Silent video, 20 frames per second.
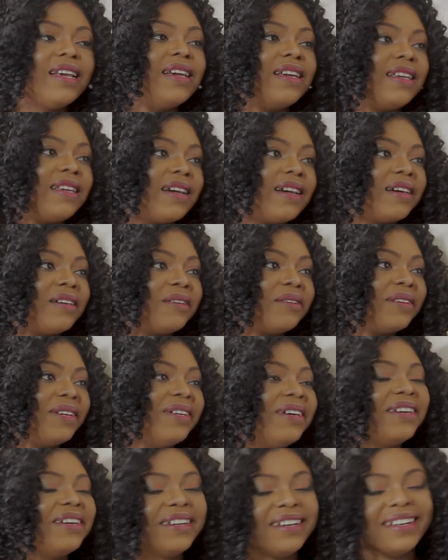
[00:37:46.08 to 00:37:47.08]
Yeah.
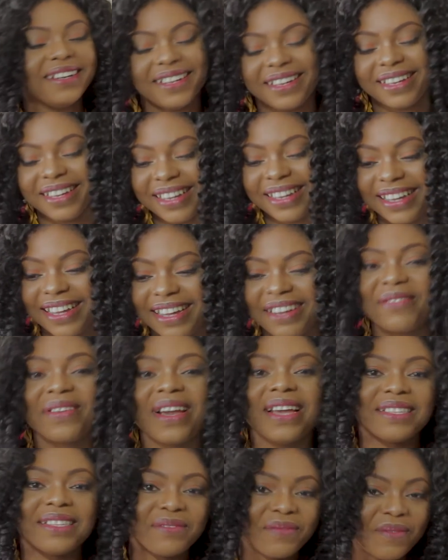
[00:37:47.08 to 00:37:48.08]
I'm
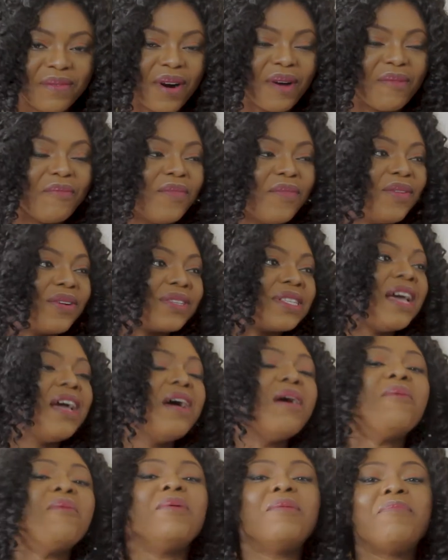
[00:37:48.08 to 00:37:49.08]
getting more books.
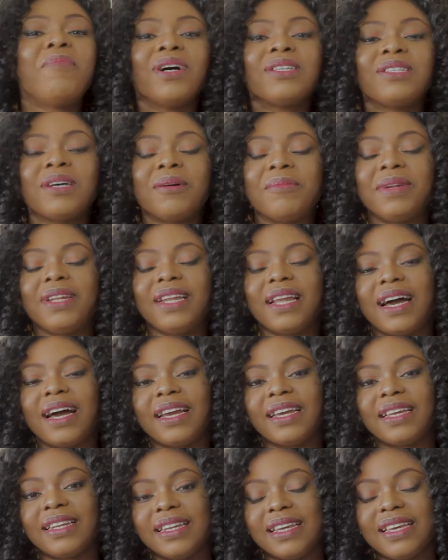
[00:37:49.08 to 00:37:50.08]
But bottom
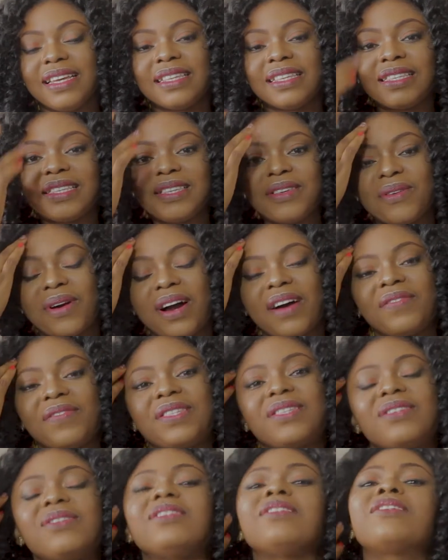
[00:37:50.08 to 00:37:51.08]
line is you have
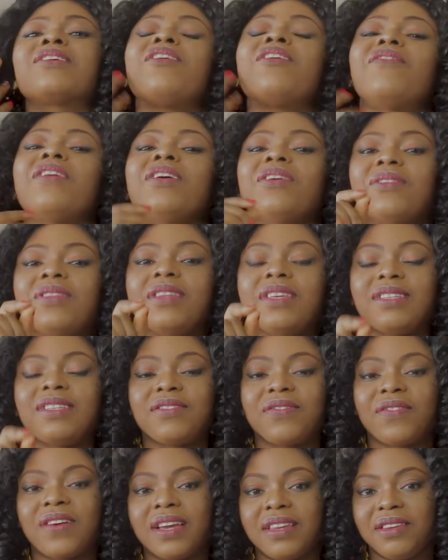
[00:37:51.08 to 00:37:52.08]
to discover your niche,
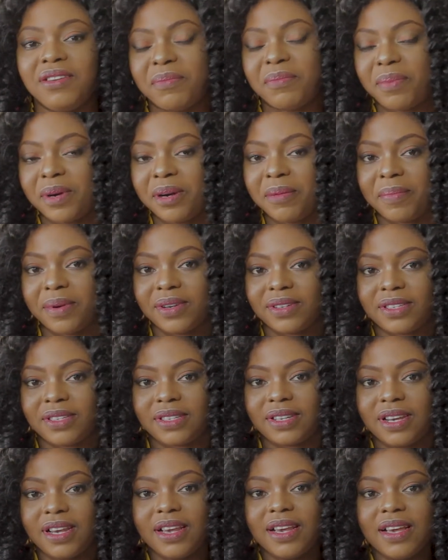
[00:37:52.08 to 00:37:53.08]
find your purpose,
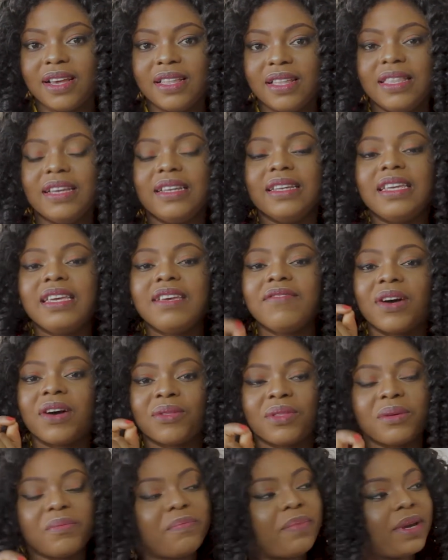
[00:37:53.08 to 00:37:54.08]
then give out
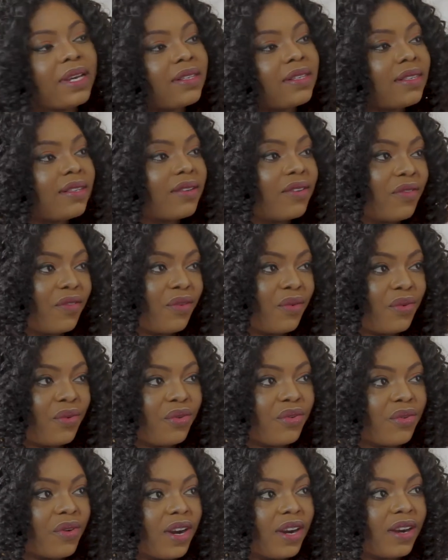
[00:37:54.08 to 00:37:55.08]
the best of who
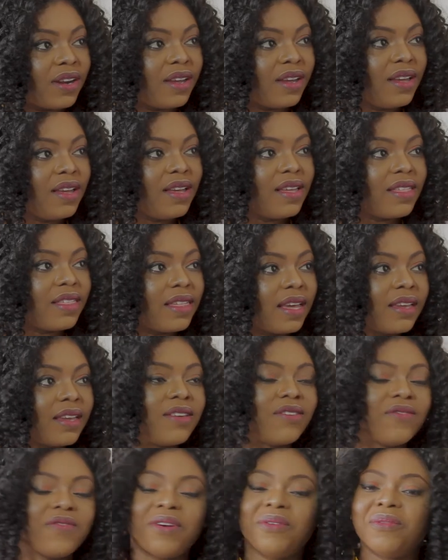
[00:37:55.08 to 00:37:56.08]
you are. Thank
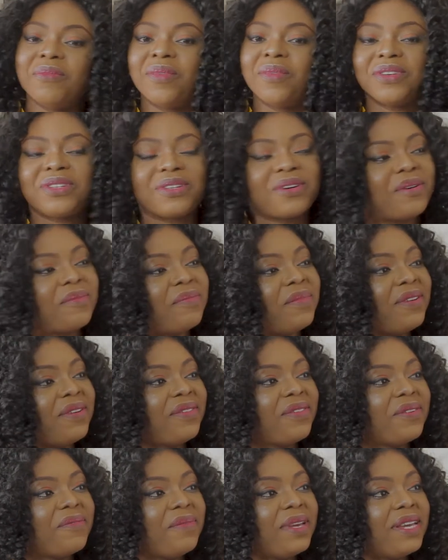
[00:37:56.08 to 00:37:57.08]
you very much, Commy,
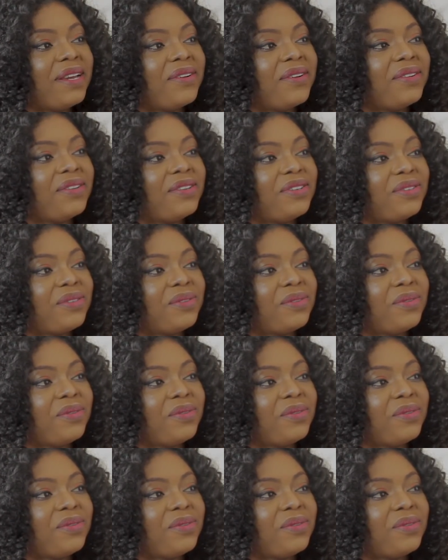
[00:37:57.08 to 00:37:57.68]
for being on the show.